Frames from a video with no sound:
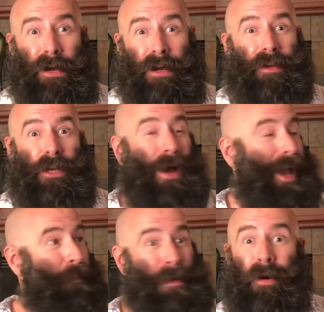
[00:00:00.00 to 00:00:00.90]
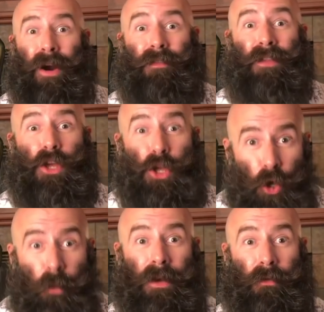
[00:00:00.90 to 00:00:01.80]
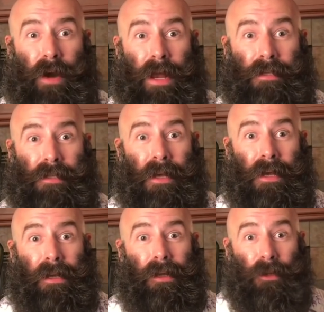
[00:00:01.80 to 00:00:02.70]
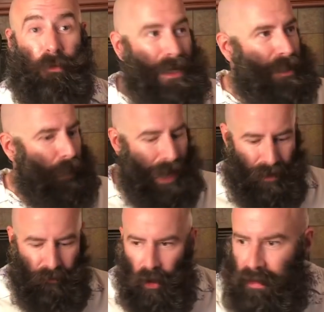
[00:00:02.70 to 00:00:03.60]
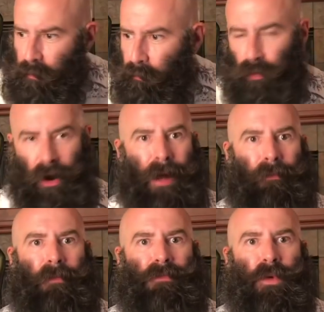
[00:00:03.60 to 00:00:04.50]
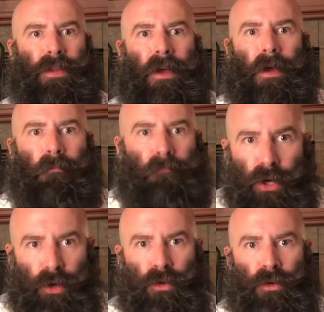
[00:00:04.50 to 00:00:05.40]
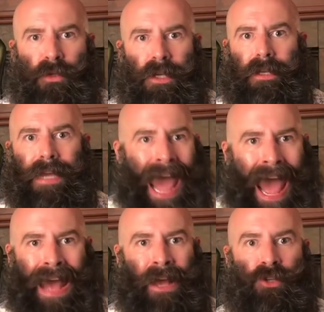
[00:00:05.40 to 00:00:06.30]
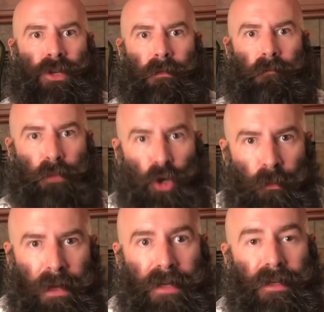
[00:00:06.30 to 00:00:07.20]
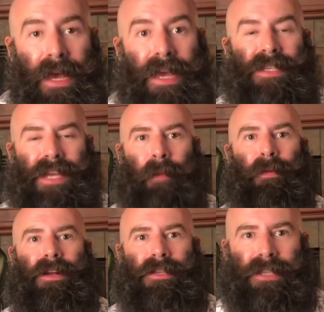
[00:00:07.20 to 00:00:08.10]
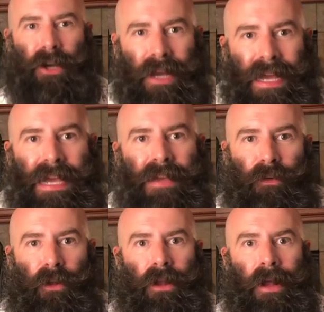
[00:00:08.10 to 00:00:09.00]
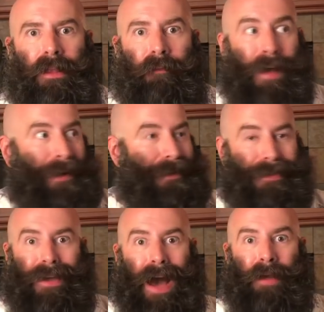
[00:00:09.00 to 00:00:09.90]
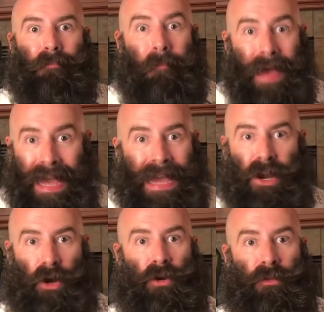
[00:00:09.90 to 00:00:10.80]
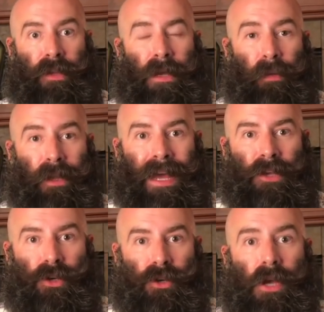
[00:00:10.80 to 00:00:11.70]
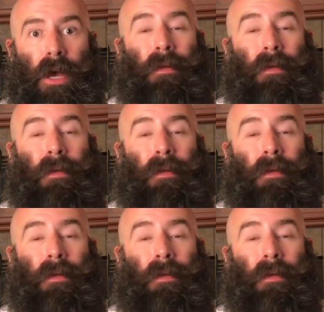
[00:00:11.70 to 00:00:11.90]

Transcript: They don't even know how to be part of the human race. Look, the reason we have these problems with booze and cash and boobies is not because they're evil. The fact is God made earthly pleasures.